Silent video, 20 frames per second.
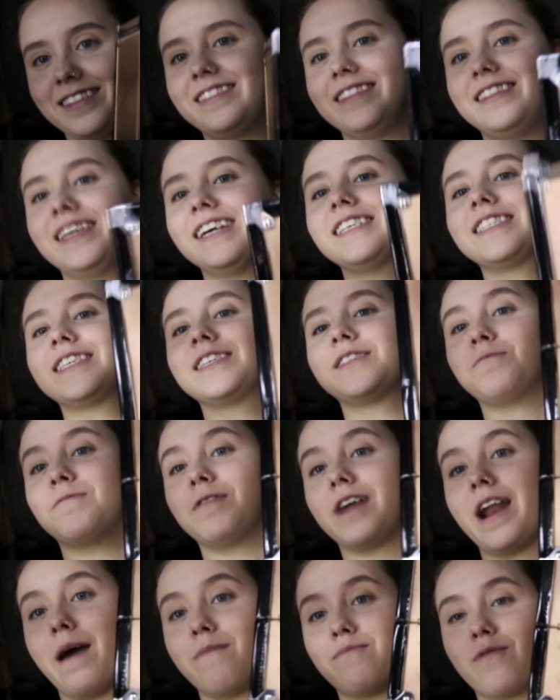This is
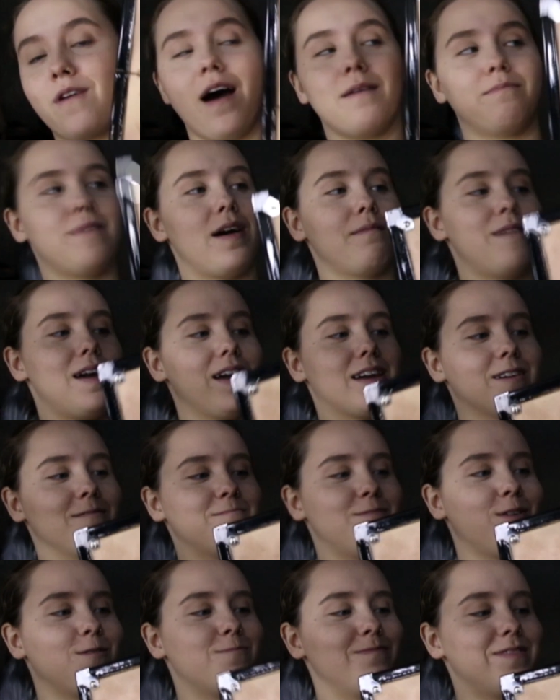what I brought my
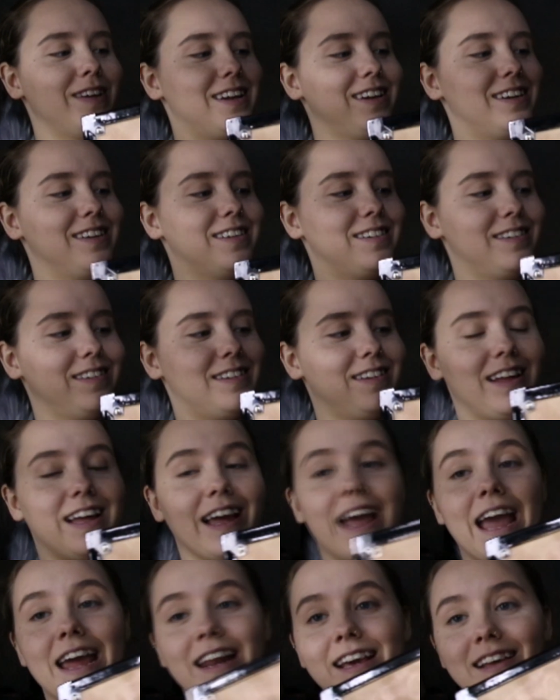makeup home in,
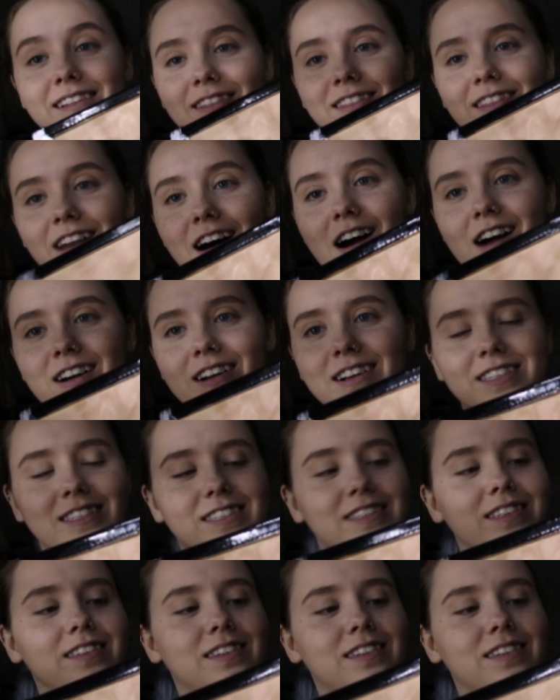and it locks,